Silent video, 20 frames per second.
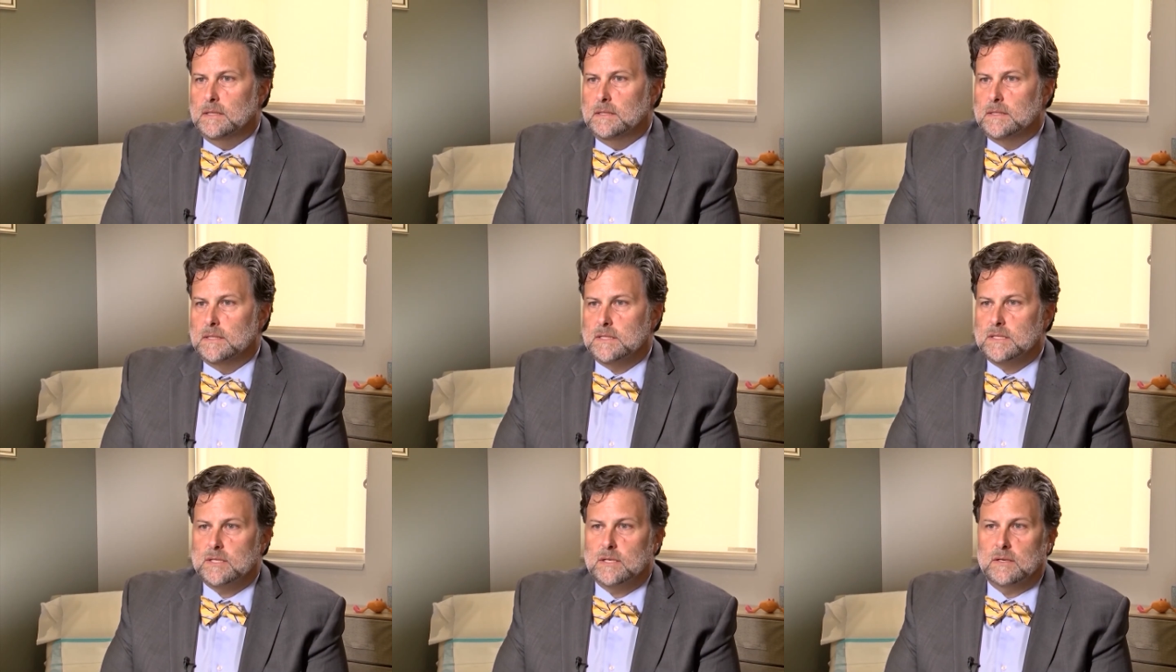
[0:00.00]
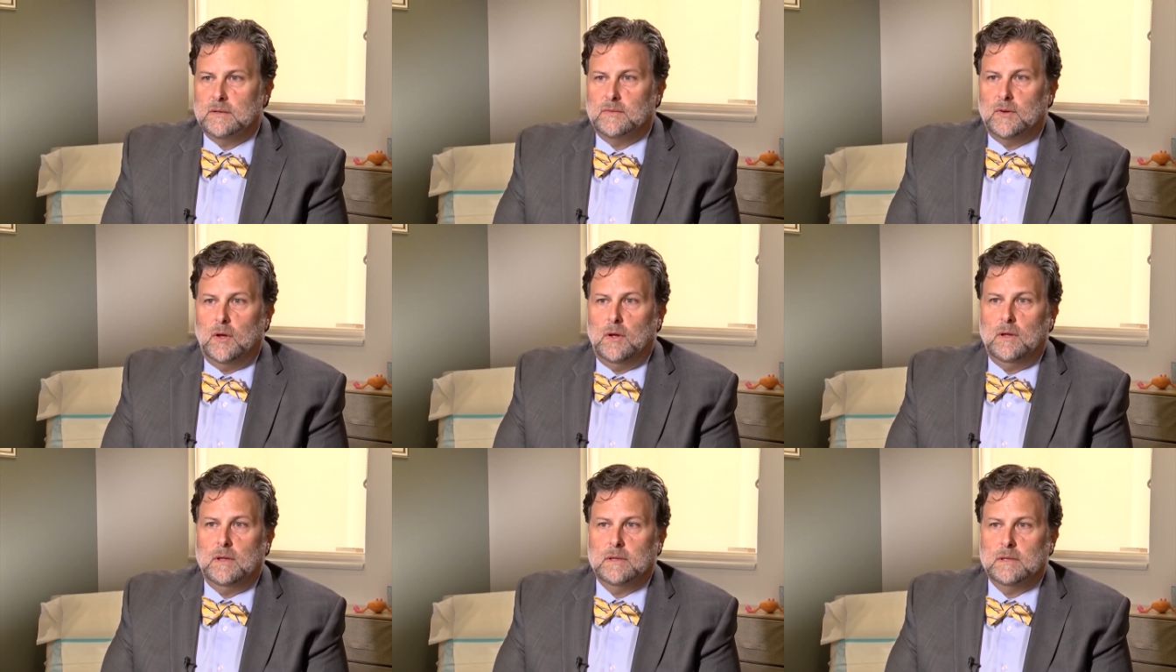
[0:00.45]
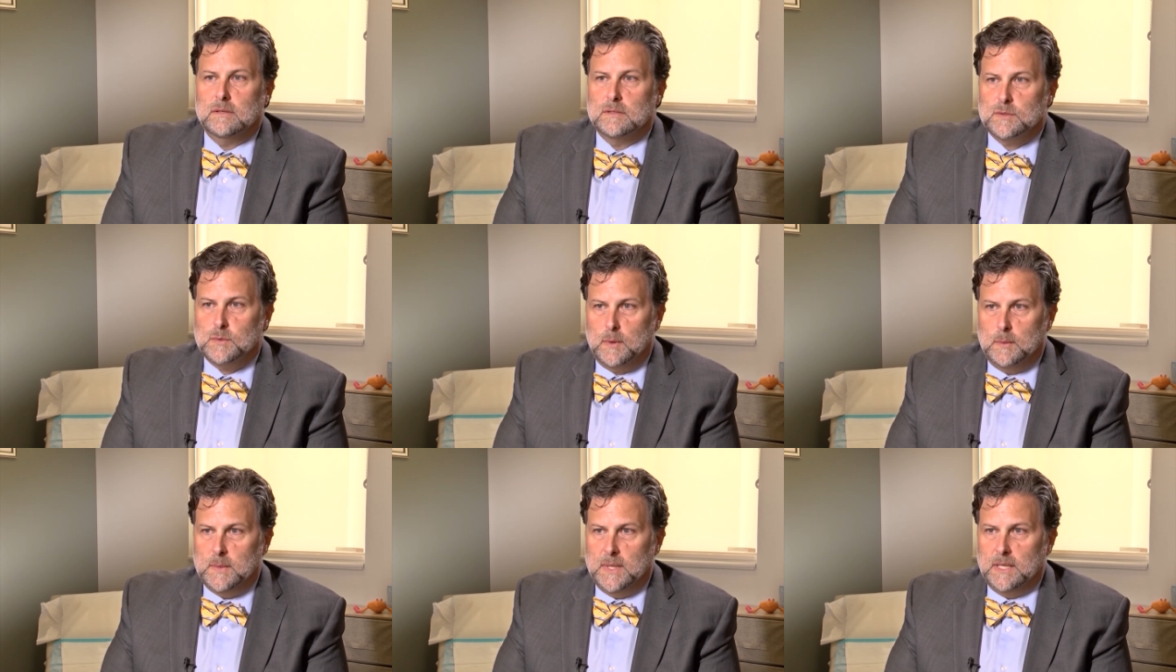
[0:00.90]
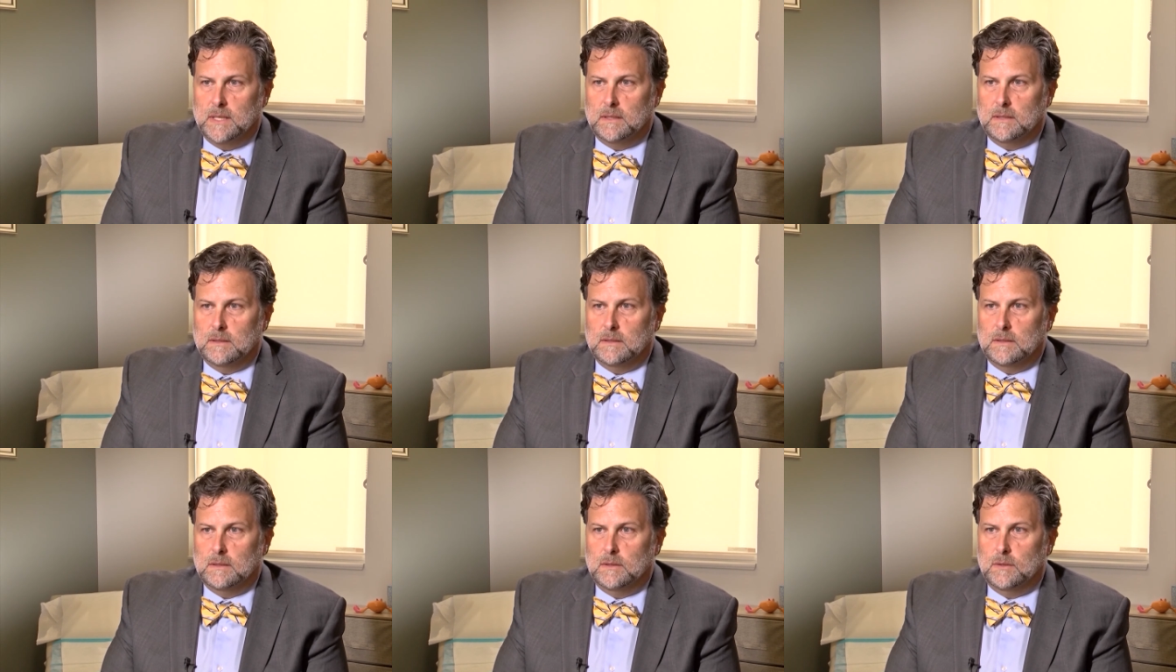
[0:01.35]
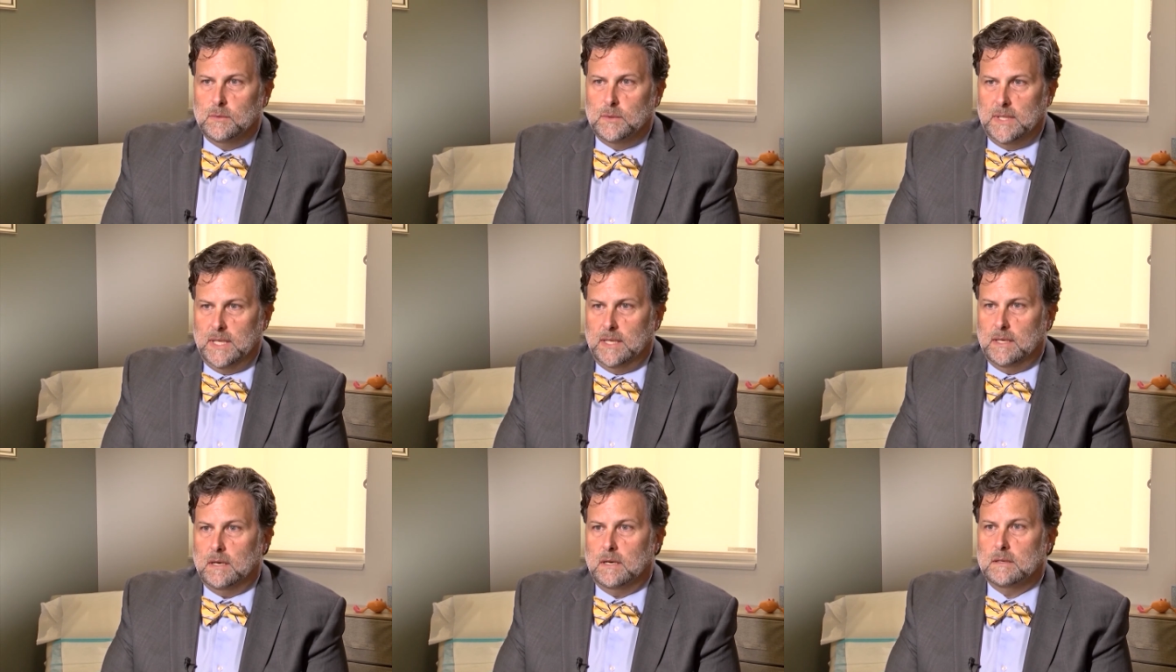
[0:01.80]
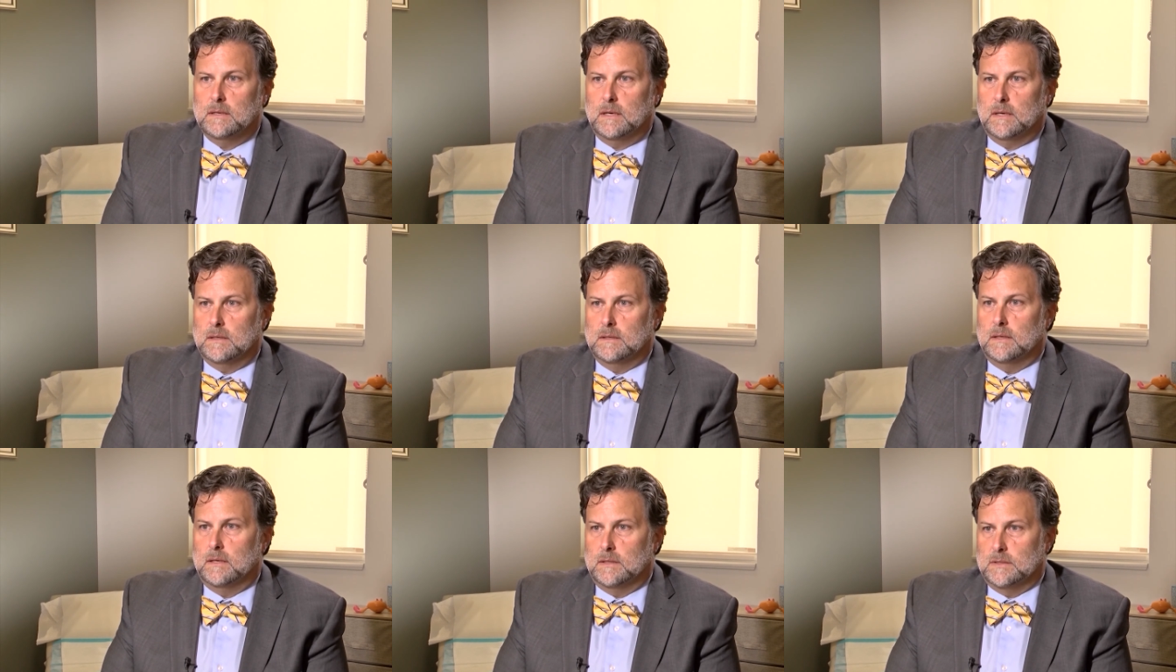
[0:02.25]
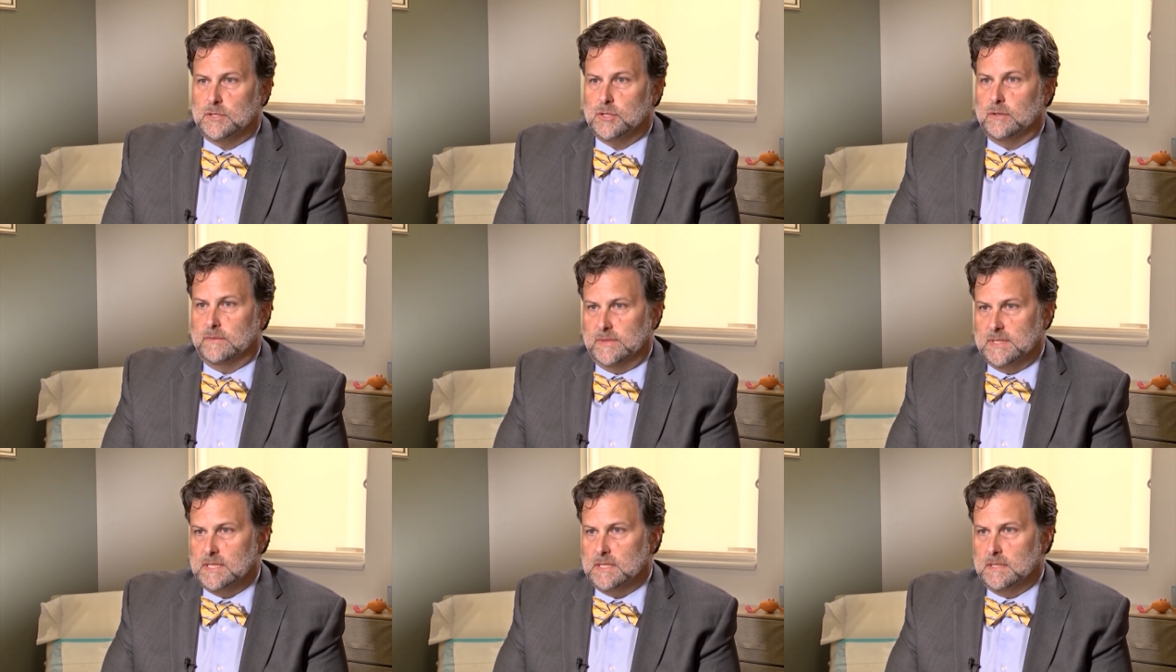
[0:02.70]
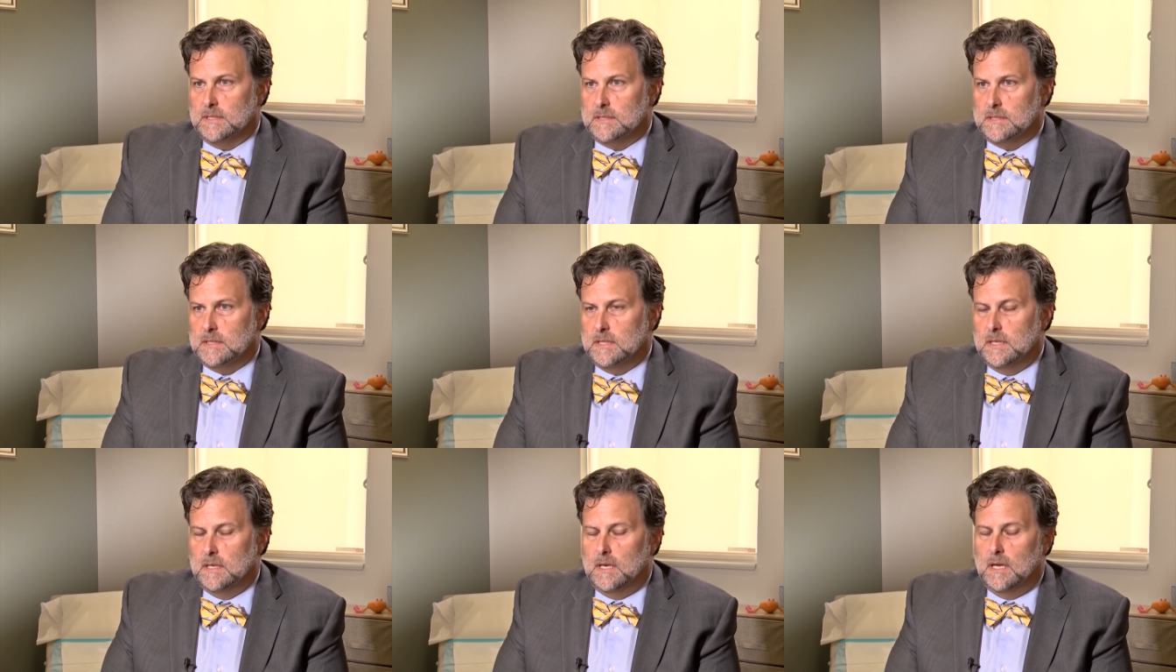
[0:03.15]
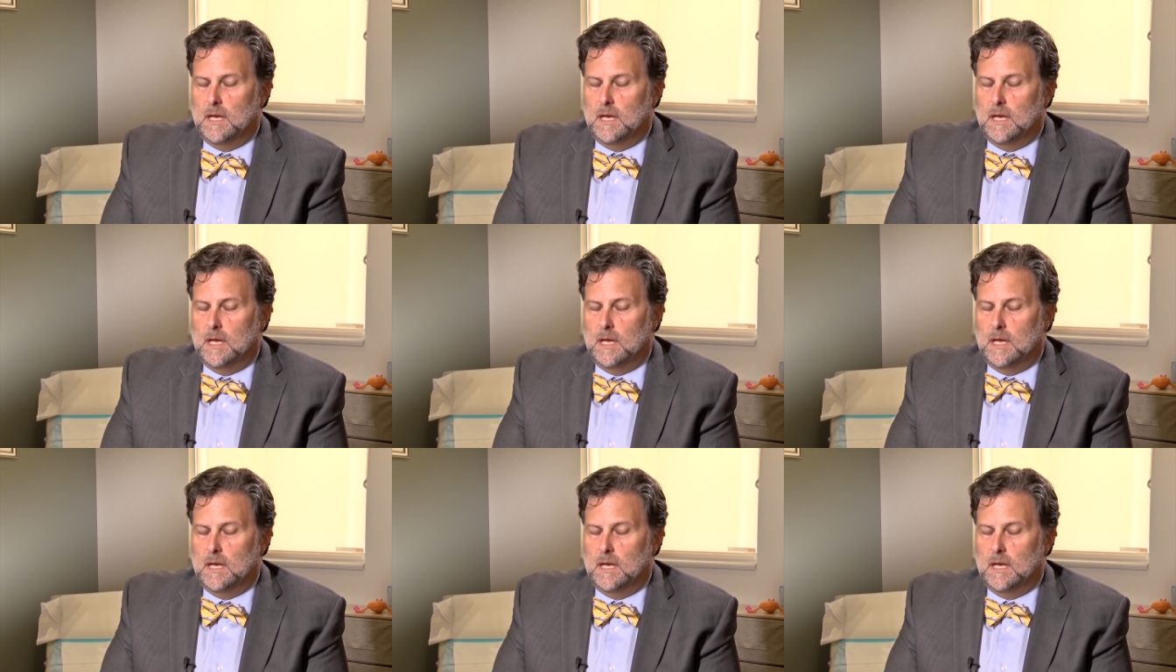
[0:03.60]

to serve all those women who need our, our, our services.